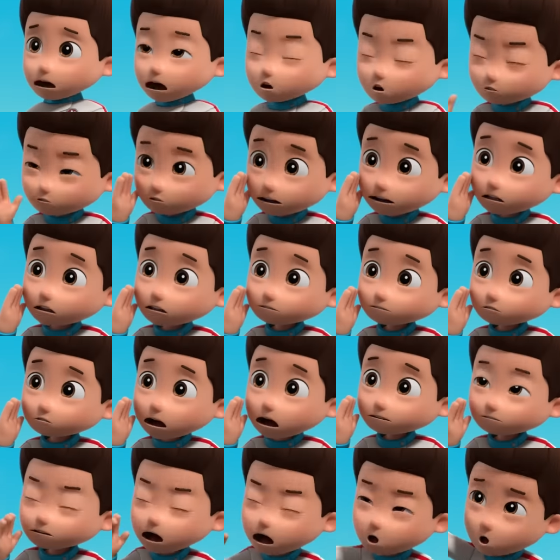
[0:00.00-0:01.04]
Marshall,
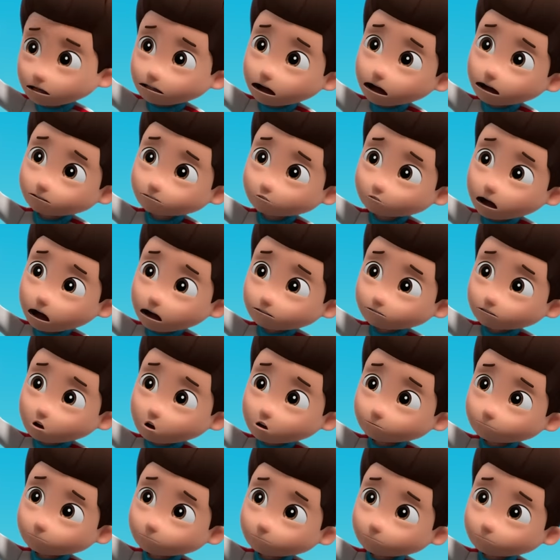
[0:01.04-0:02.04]
shut down that shaker.